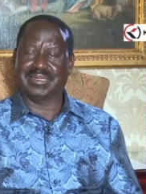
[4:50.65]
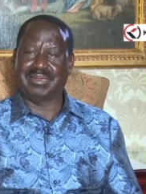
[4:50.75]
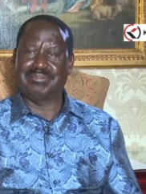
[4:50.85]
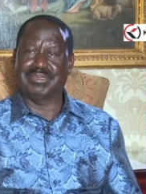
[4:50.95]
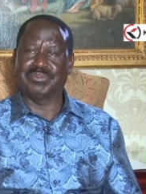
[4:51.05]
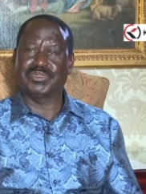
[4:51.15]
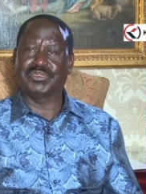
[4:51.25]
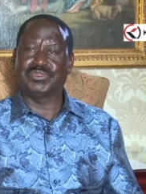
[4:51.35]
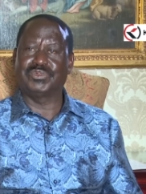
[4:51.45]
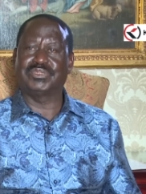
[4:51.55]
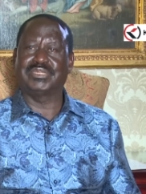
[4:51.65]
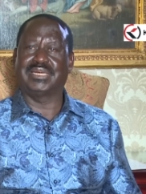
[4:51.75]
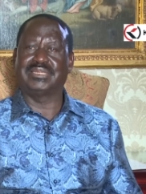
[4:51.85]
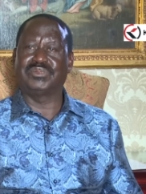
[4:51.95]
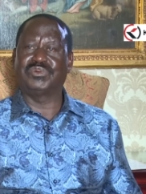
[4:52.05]
coming was not
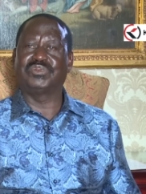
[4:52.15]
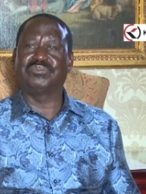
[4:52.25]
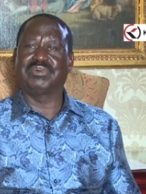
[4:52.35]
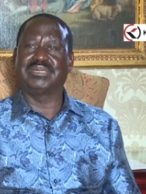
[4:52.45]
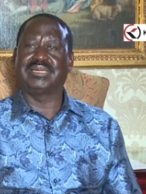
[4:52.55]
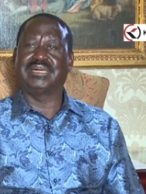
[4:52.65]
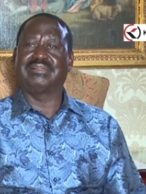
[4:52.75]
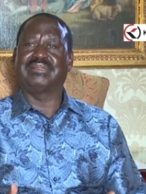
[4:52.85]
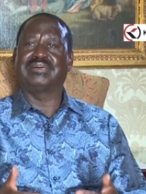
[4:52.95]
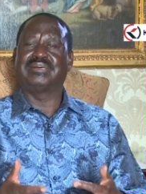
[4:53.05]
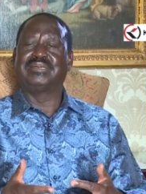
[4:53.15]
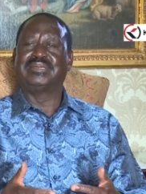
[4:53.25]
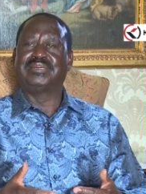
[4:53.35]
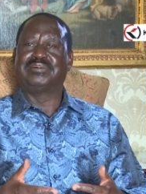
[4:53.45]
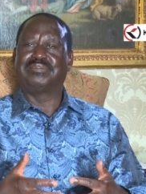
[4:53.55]
unknown by other
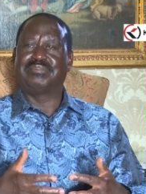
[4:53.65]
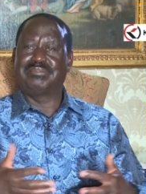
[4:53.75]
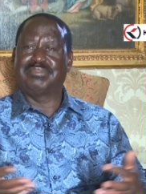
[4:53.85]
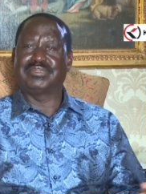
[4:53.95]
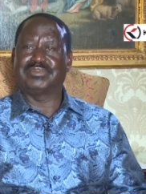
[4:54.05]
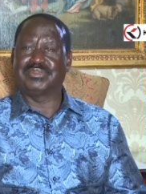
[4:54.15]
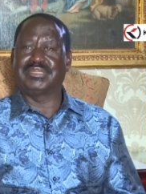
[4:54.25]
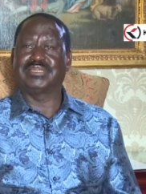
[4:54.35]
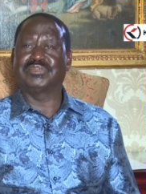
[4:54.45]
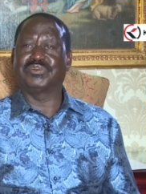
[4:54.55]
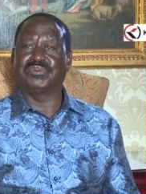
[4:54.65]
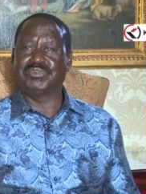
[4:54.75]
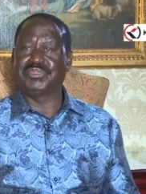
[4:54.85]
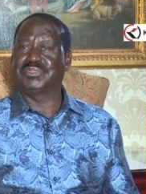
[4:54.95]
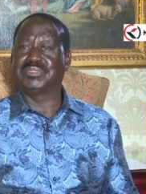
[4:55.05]
members of the Electoral
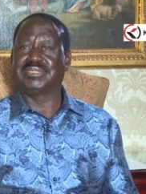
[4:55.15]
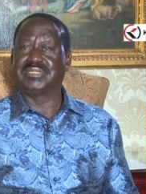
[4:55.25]
Commission.